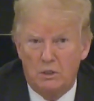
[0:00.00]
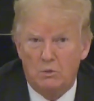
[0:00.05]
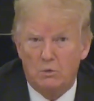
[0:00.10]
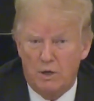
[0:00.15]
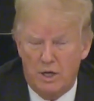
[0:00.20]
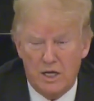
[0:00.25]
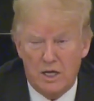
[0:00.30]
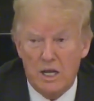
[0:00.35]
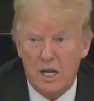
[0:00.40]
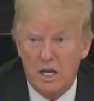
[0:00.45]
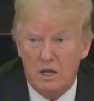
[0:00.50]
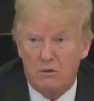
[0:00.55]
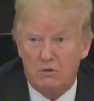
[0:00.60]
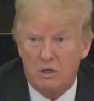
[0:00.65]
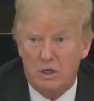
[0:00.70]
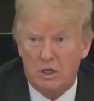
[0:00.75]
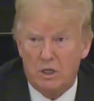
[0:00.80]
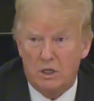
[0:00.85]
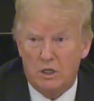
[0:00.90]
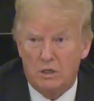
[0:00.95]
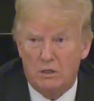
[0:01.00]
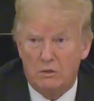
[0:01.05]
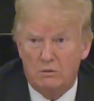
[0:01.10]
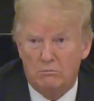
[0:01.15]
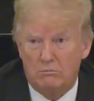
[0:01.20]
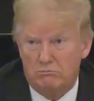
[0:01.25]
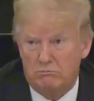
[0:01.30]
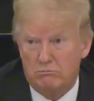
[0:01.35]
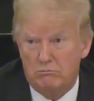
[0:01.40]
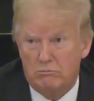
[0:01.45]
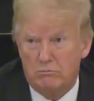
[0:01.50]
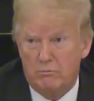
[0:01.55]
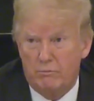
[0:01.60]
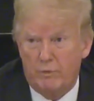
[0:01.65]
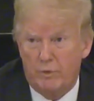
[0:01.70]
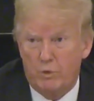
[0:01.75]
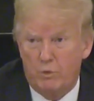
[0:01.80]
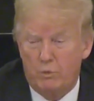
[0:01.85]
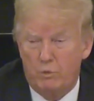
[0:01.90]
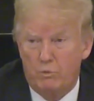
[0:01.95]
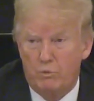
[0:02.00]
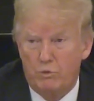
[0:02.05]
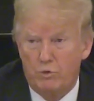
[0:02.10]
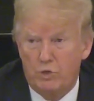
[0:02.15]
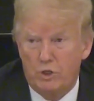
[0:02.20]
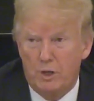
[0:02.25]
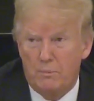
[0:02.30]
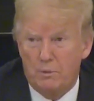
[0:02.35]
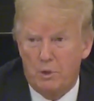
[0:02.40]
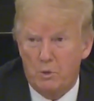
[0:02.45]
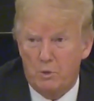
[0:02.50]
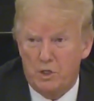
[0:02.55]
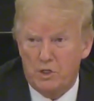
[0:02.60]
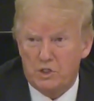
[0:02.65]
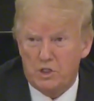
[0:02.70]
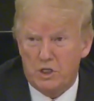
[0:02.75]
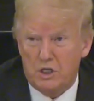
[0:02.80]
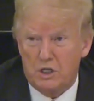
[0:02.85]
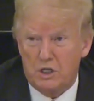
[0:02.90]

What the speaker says: Right now, yeah. A couple of weeks